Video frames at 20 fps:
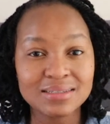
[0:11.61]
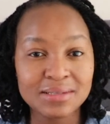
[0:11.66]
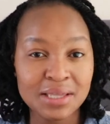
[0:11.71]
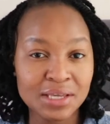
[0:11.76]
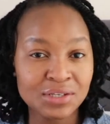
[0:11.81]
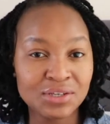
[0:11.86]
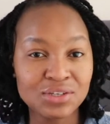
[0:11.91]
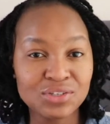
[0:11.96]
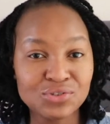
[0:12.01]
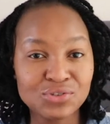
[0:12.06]

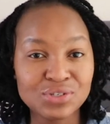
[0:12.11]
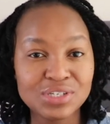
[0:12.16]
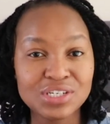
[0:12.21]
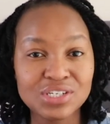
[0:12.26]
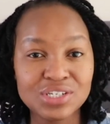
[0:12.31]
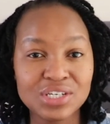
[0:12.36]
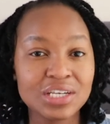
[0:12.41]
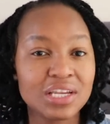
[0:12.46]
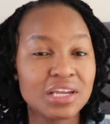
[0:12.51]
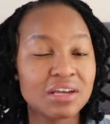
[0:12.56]
Thank you to
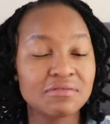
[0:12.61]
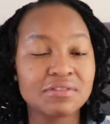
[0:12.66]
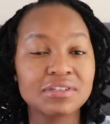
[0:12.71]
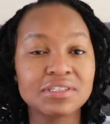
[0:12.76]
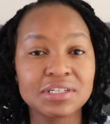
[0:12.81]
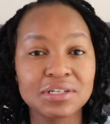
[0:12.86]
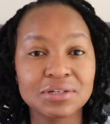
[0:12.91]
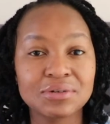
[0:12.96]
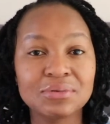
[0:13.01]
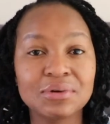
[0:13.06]
each and every
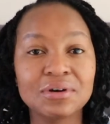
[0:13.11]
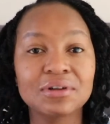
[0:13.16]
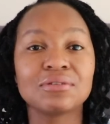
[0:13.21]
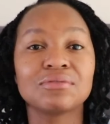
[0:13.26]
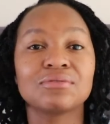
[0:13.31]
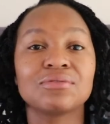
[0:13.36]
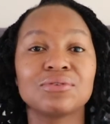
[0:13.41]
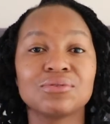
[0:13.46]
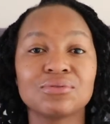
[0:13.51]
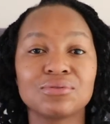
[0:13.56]
single one
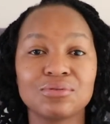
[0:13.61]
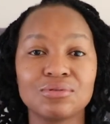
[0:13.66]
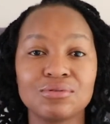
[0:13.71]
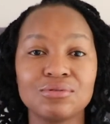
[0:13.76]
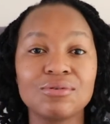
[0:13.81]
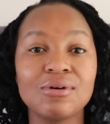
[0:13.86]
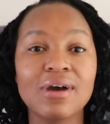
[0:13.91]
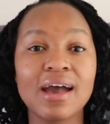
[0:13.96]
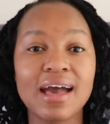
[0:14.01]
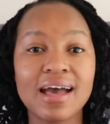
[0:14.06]
of you
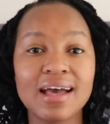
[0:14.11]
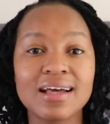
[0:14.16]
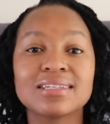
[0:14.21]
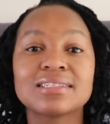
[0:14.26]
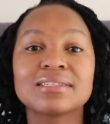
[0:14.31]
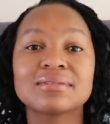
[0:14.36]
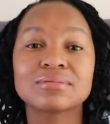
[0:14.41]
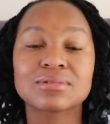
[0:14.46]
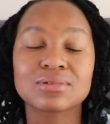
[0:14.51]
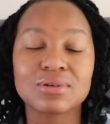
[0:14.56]
who has
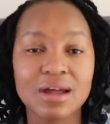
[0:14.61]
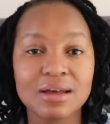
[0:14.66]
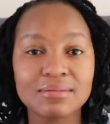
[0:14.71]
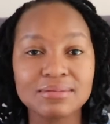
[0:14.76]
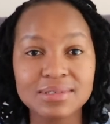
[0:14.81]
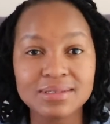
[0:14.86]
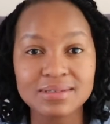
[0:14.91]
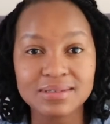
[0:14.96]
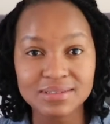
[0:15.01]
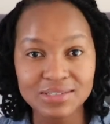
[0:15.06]

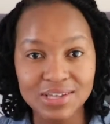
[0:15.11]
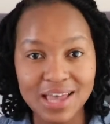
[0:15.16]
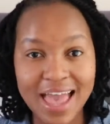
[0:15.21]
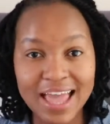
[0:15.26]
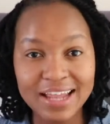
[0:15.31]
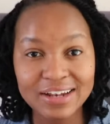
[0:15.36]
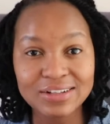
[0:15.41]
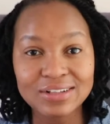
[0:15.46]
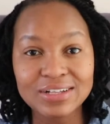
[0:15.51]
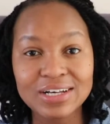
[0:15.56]
subscribed to the
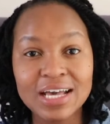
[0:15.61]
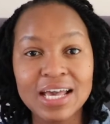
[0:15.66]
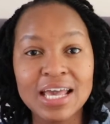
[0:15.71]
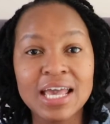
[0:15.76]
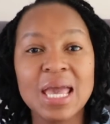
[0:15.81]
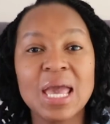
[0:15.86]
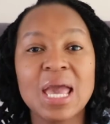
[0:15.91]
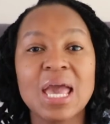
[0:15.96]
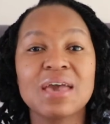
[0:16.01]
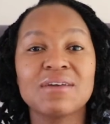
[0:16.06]
channel.
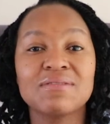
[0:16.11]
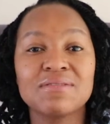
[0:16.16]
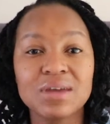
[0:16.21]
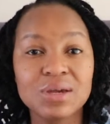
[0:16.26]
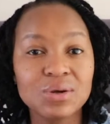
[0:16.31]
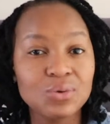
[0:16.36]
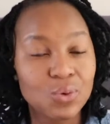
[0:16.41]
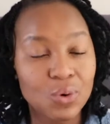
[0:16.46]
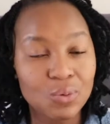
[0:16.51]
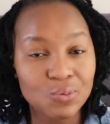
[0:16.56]
A
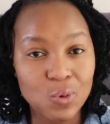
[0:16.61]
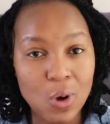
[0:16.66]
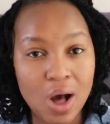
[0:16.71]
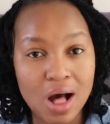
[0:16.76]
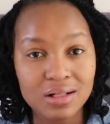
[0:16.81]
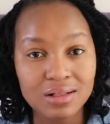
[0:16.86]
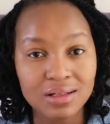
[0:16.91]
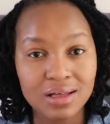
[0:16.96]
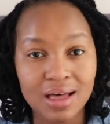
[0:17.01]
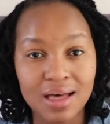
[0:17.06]
very warm
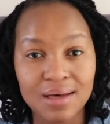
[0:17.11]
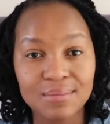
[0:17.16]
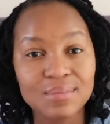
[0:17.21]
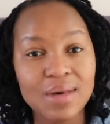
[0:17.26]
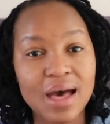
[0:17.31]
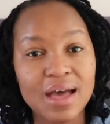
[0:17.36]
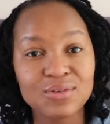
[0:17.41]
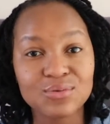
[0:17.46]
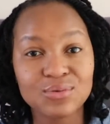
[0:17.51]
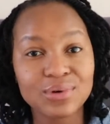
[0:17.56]

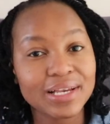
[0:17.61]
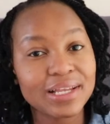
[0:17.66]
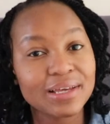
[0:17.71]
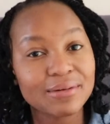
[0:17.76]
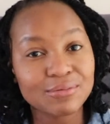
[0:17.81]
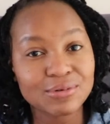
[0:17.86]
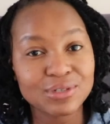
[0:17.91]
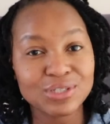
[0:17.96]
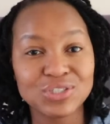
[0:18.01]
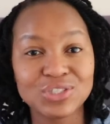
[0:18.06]
welcome. I really
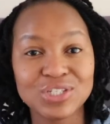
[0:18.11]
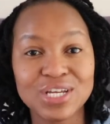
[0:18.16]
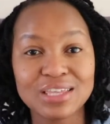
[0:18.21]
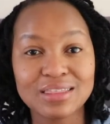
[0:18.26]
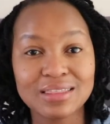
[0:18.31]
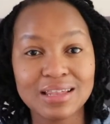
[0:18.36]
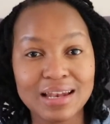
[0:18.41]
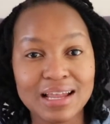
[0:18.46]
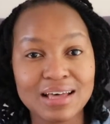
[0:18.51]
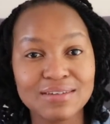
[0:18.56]

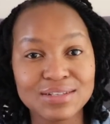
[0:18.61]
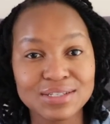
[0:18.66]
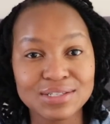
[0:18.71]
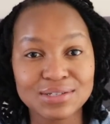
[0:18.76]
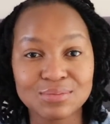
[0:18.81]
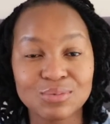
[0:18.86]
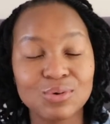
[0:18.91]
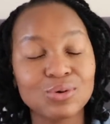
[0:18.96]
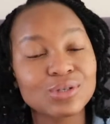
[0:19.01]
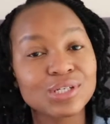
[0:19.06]
appreciate the love and
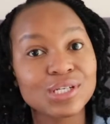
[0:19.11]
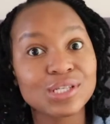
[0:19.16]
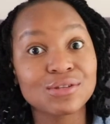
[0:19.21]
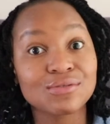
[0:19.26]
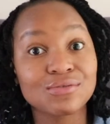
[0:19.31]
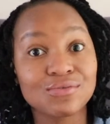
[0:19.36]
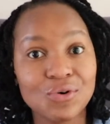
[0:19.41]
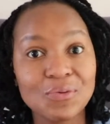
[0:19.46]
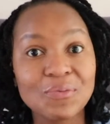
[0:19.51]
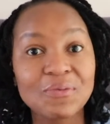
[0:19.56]
support in the
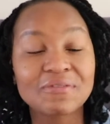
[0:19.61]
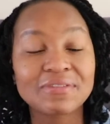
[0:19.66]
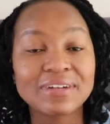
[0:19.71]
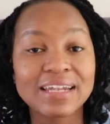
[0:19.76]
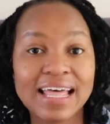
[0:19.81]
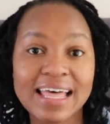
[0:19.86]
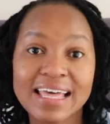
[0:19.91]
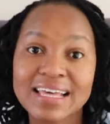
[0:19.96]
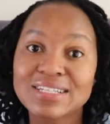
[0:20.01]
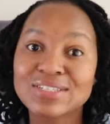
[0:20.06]
form of
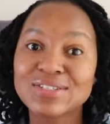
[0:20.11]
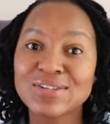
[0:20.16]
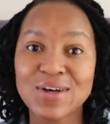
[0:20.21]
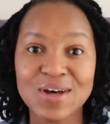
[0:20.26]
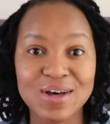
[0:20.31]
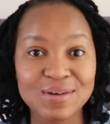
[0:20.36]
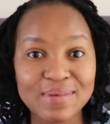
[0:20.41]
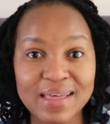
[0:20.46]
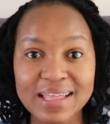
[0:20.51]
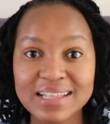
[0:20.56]
likes,
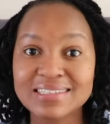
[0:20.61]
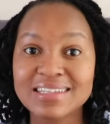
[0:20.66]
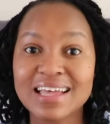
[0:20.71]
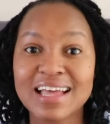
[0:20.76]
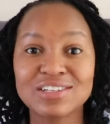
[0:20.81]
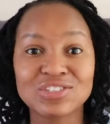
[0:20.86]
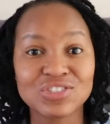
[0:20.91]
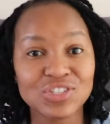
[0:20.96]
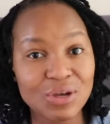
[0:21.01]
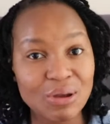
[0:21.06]
comments,
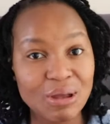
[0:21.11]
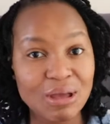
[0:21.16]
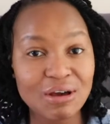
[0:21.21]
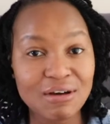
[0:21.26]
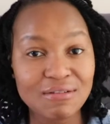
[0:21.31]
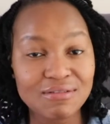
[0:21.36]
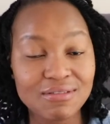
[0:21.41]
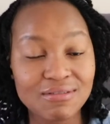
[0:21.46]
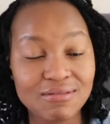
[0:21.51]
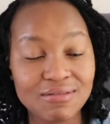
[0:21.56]
and sharing
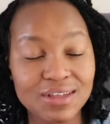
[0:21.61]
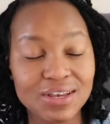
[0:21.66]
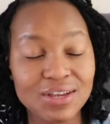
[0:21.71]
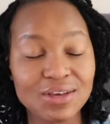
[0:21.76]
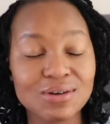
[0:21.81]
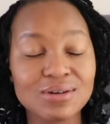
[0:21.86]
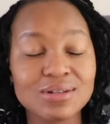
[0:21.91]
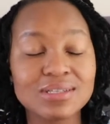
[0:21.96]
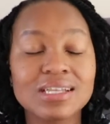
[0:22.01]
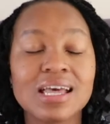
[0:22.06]
of the
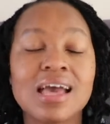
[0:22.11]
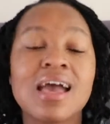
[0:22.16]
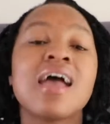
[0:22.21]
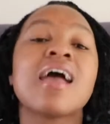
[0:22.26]
videos.